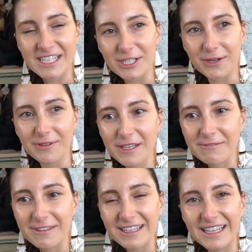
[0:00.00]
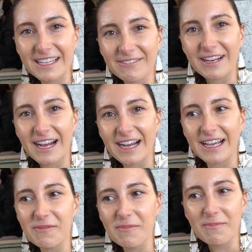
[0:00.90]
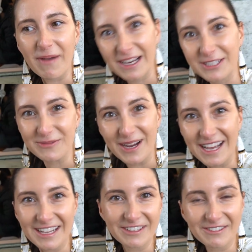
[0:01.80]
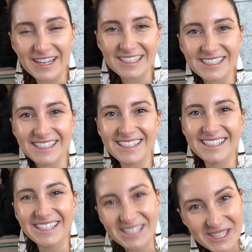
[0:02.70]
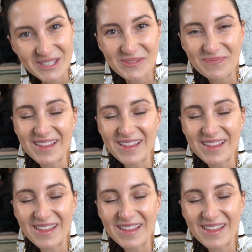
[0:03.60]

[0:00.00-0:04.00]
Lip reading: déjà vu feeling when I am back to my undergrad years.